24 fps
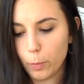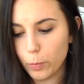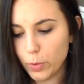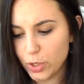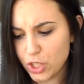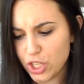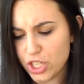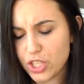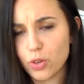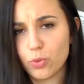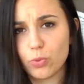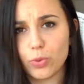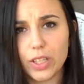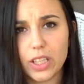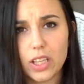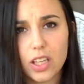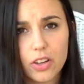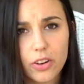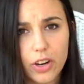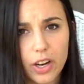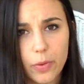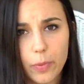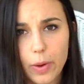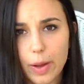which is a
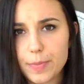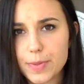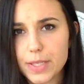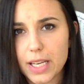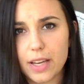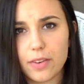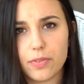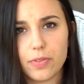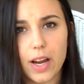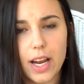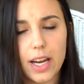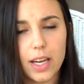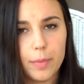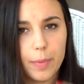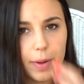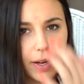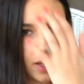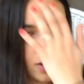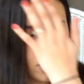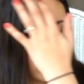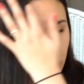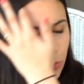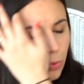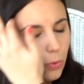really great website for
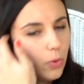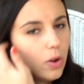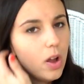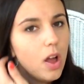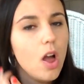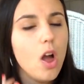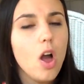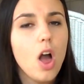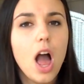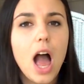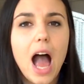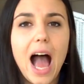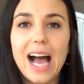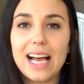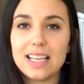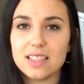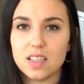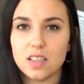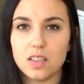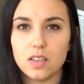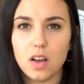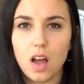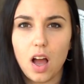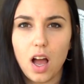anybody who
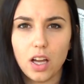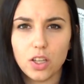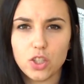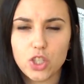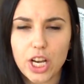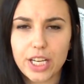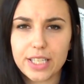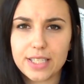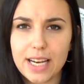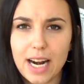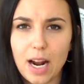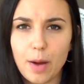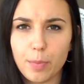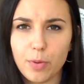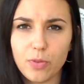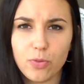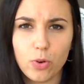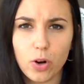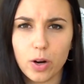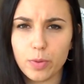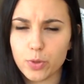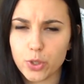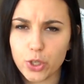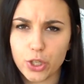hasn't uh, checked it out
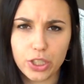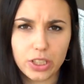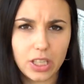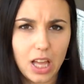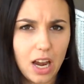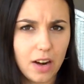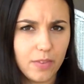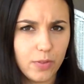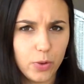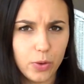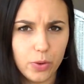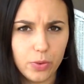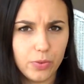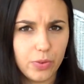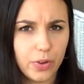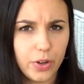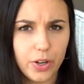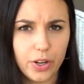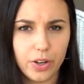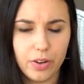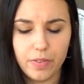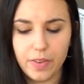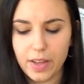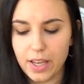before. I'm sure a lot of you have
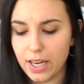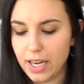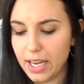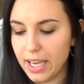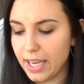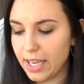heard of it.